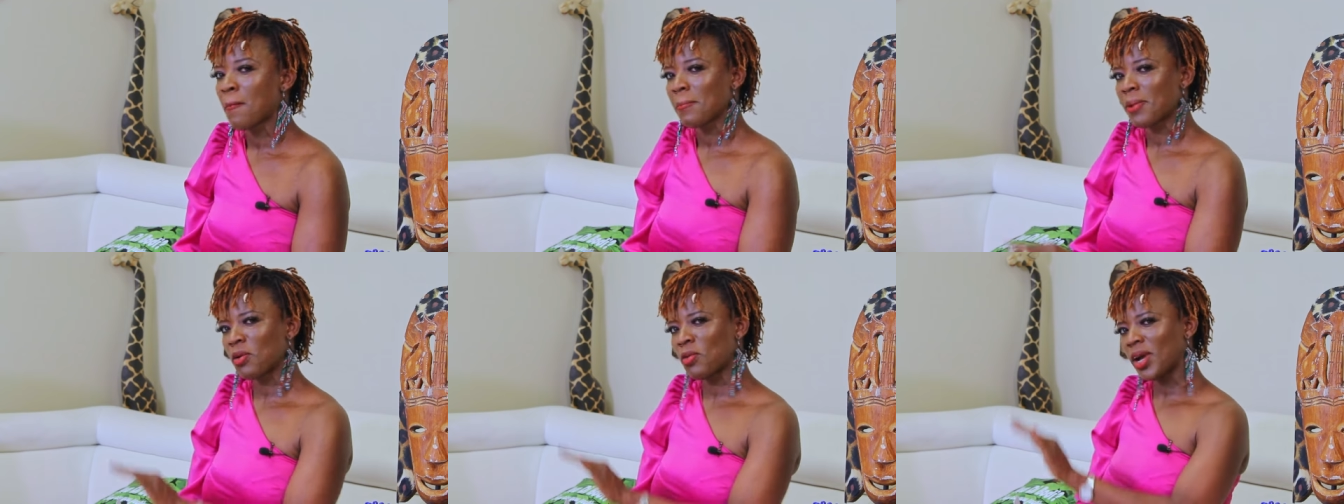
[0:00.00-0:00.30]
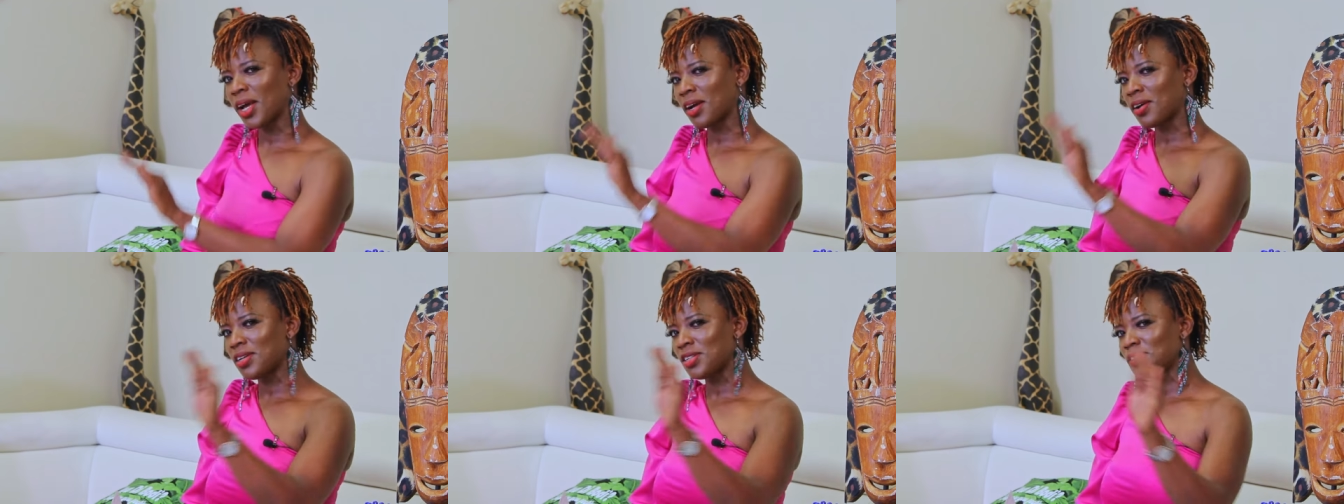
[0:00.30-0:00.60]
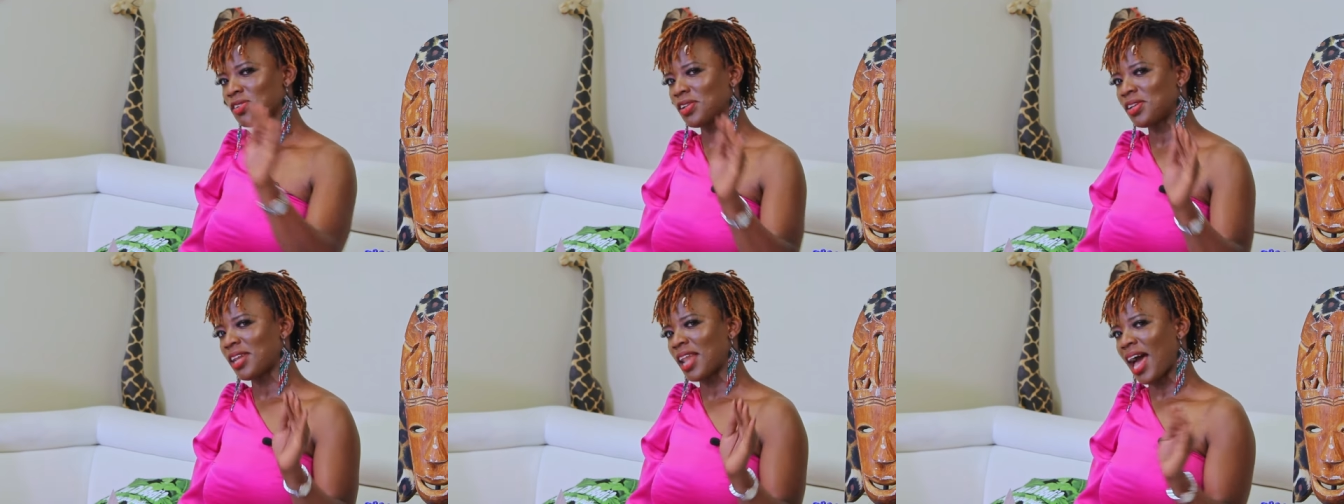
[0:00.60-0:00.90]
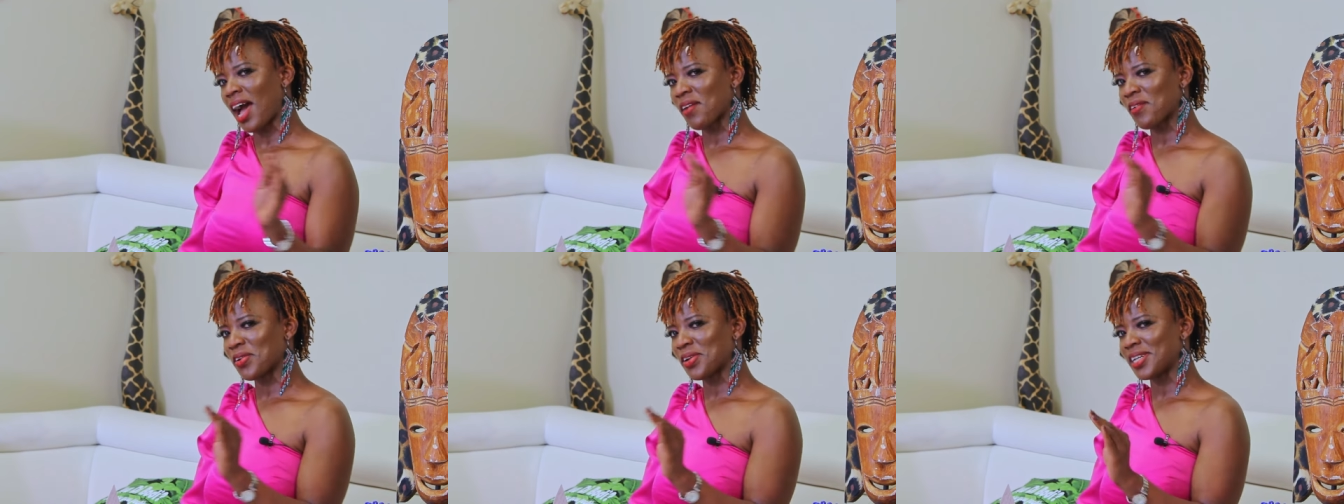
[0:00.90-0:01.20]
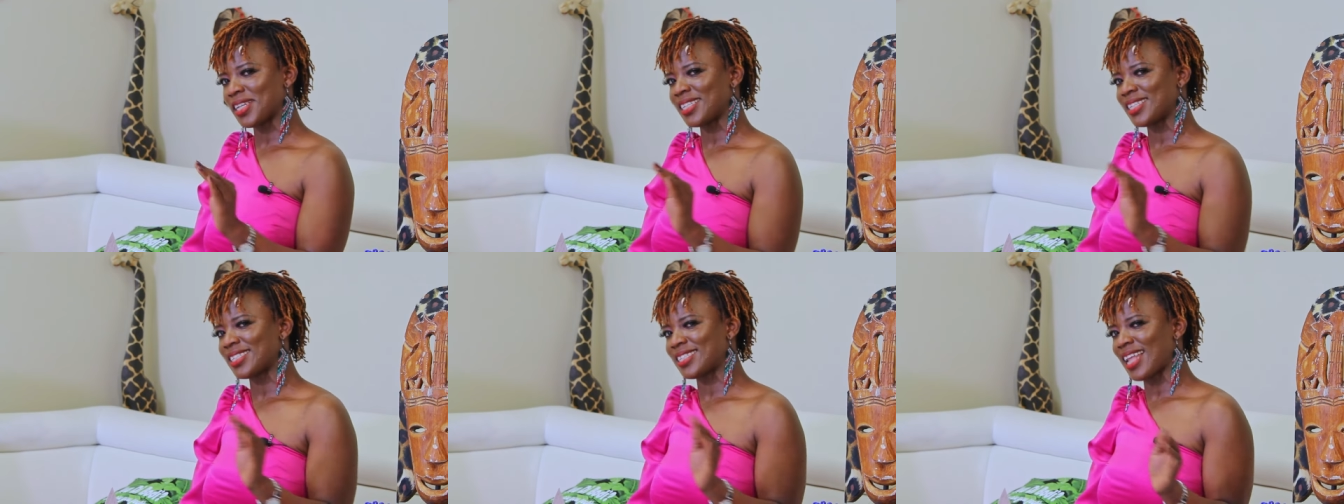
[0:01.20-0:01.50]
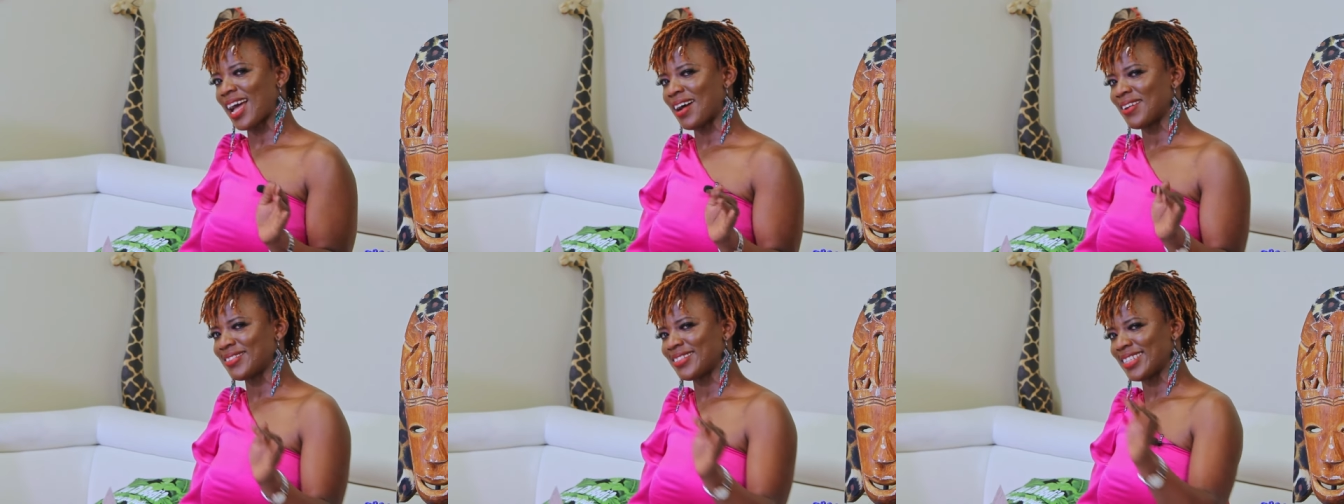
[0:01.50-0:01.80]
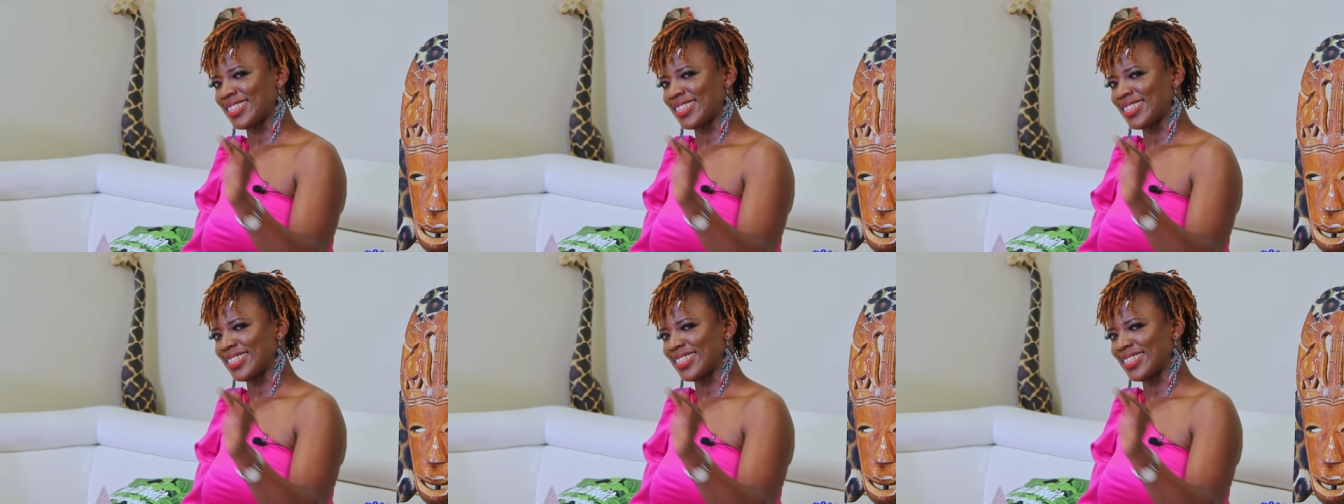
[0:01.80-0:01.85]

But we're going to narrow this down